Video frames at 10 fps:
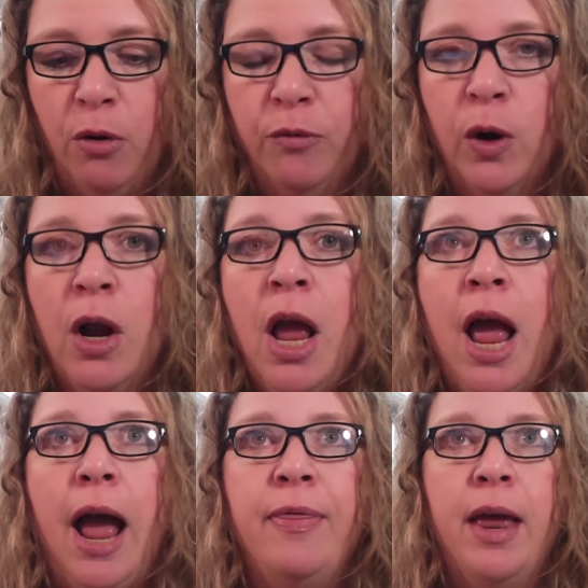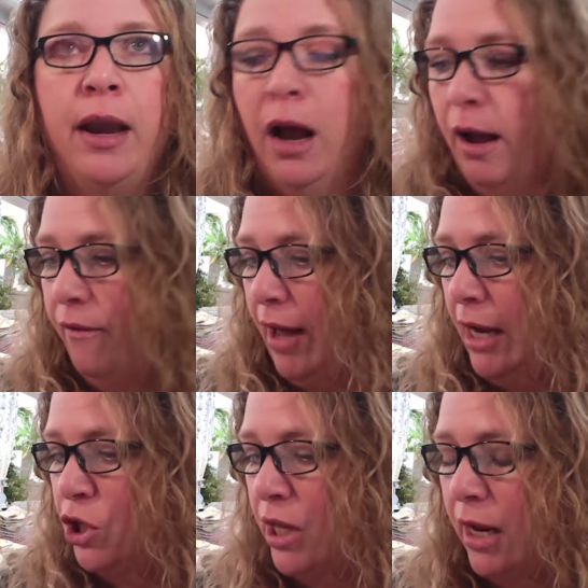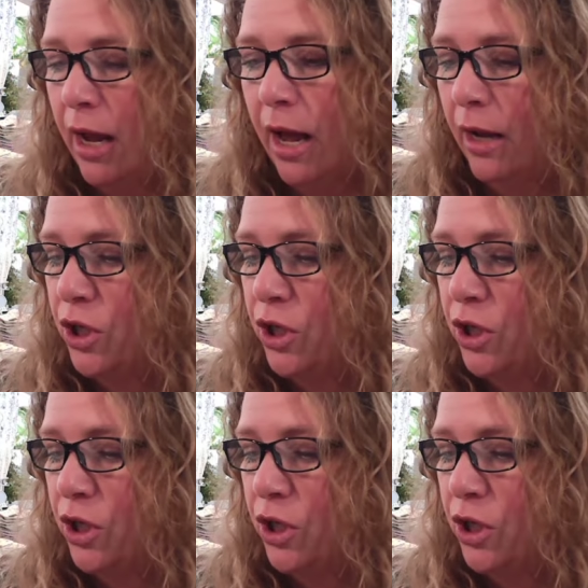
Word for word: over. And then I've actually uh,